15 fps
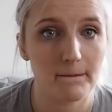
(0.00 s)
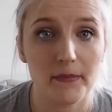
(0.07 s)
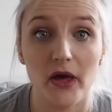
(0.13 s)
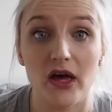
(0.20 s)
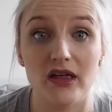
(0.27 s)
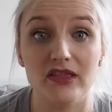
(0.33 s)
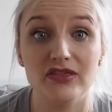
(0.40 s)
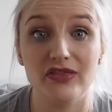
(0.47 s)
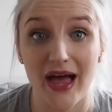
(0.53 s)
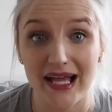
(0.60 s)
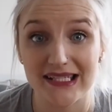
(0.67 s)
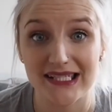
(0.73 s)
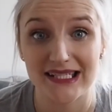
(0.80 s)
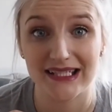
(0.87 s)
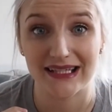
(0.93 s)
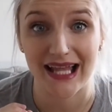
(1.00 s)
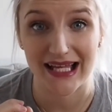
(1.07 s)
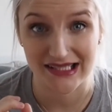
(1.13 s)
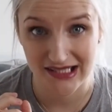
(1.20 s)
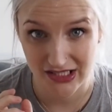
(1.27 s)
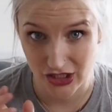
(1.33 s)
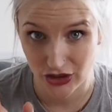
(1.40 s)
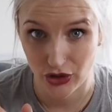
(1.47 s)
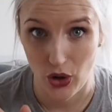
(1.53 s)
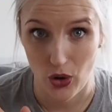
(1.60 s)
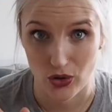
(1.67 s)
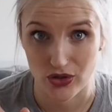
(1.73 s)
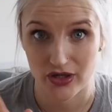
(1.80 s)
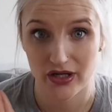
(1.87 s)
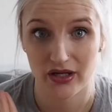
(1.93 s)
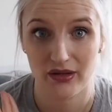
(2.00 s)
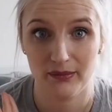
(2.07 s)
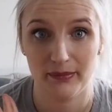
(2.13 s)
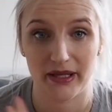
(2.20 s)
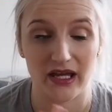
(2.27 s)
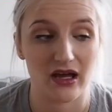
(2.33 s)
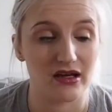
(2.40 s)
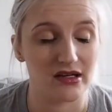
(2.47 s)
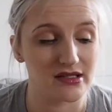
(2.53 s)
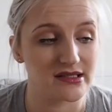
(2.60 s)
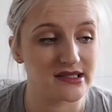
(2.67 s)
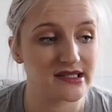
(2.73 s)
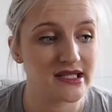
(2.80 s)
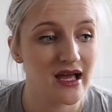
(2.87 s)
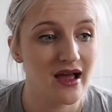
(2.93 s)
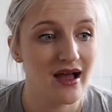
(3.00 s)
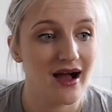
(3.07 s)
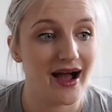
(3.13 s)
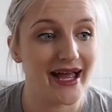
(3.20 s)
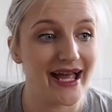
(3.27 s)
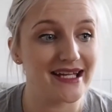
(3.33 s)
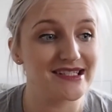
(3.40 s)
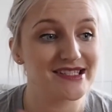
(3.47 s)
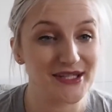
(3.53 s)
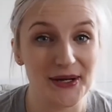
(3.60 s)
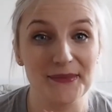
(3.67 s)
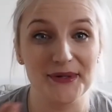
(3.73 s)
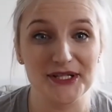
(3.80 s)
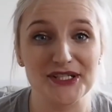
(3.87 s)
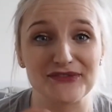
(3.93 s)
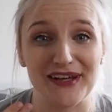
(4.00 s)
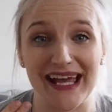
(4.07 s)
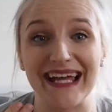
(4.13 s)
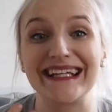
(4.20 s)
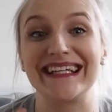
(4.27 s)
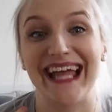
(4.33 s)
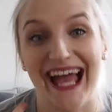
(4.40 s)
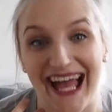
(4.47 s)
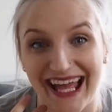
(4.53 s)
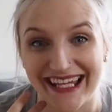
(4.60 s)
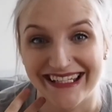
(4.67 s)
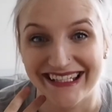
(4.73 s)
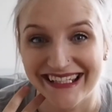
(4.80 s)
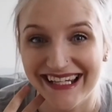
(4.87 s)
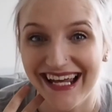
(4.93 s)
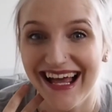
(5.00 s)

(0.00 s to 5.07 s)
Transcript: But that didn't last long because I ate so much of it again